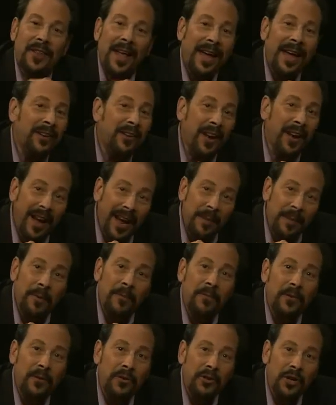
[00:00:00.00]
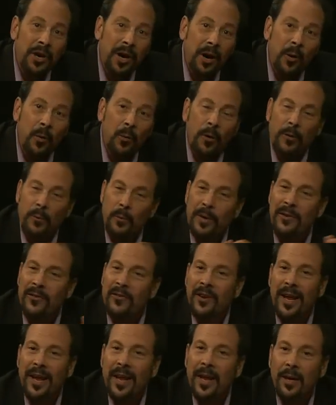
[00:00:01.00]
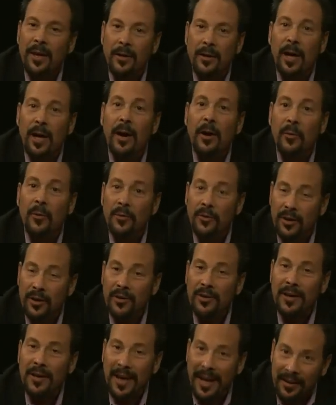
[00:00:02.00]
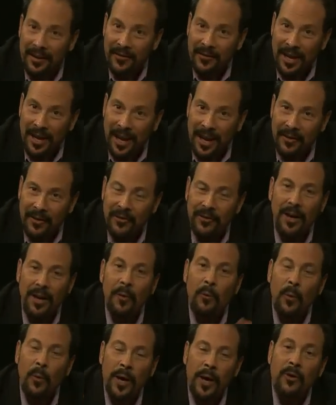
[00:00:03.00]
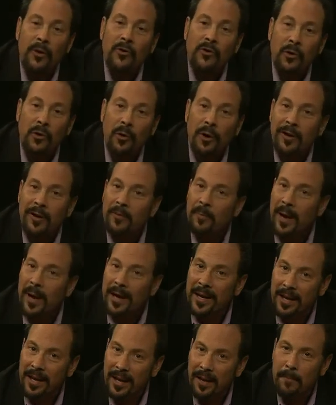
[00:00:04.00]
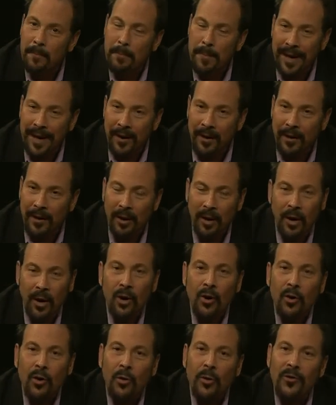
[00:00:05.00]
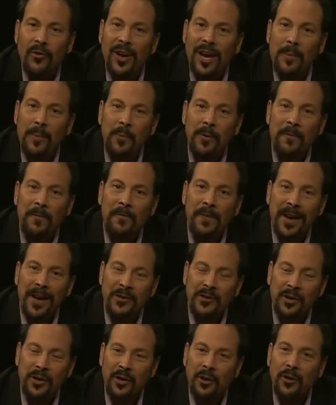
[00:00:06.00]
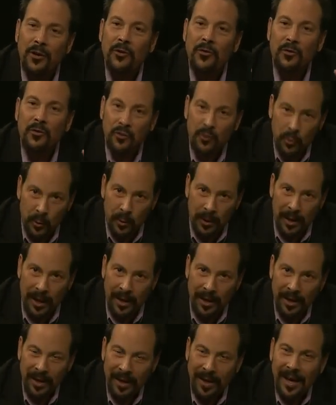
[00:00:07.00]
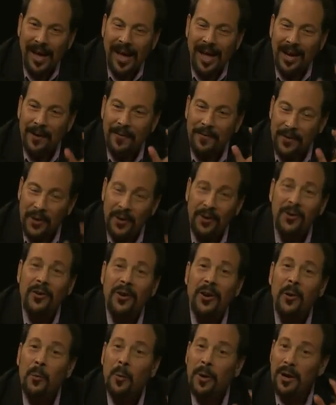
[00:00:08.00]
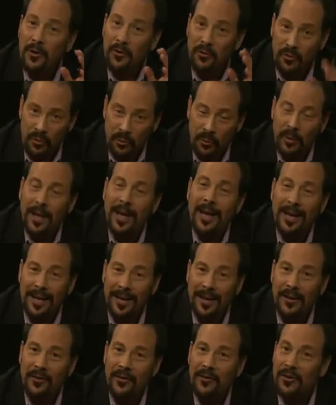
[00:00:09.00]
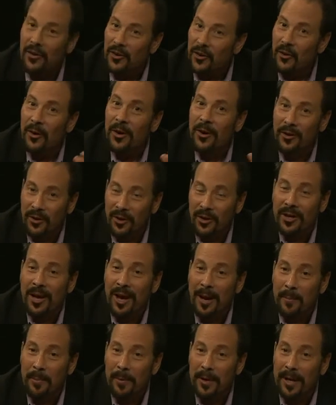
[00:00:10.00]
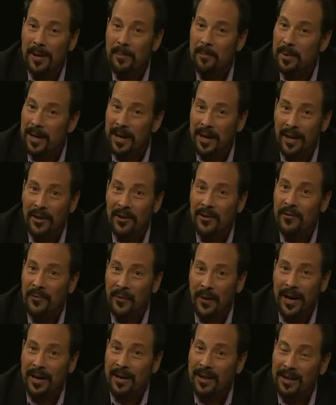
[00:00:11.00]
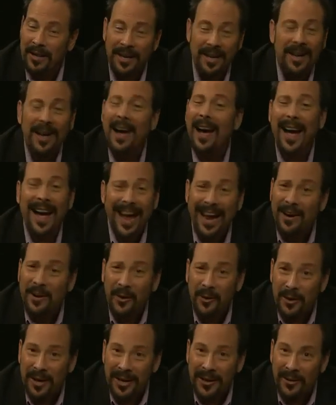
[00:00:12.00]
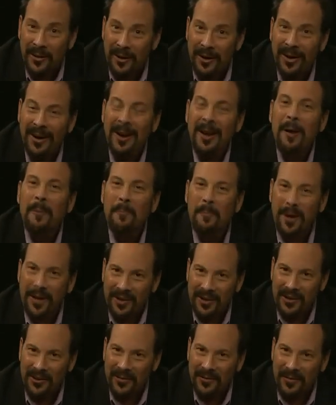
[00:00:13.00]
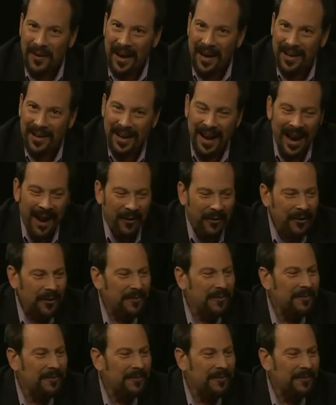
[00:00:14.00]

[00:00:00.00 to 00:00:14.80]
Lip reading: that time of the show when we say hello to today's guest, and we are joined by Kym Benner, who is a professional doula. And if you don't know what a doula is, you're in good company because, frankly, I don't either. But let's find out.